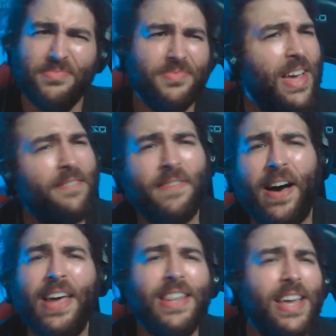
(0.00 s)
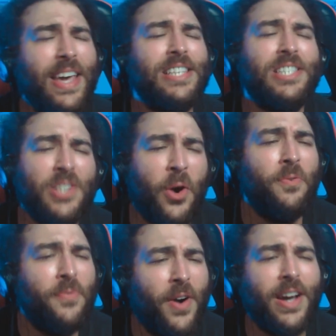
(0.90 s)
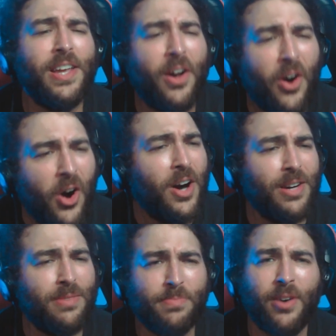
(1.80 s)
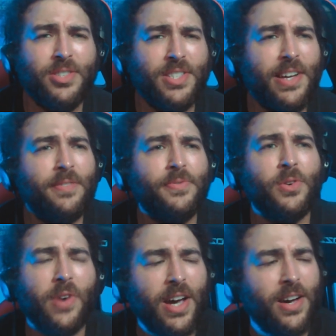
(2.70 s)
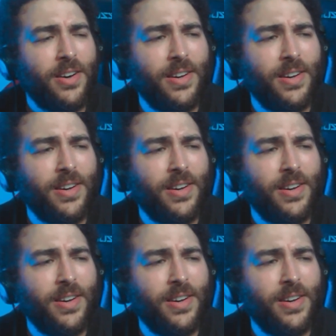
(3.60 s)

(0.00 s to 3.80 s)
That violin is so fucking hard, bro. Shout out Pharrell.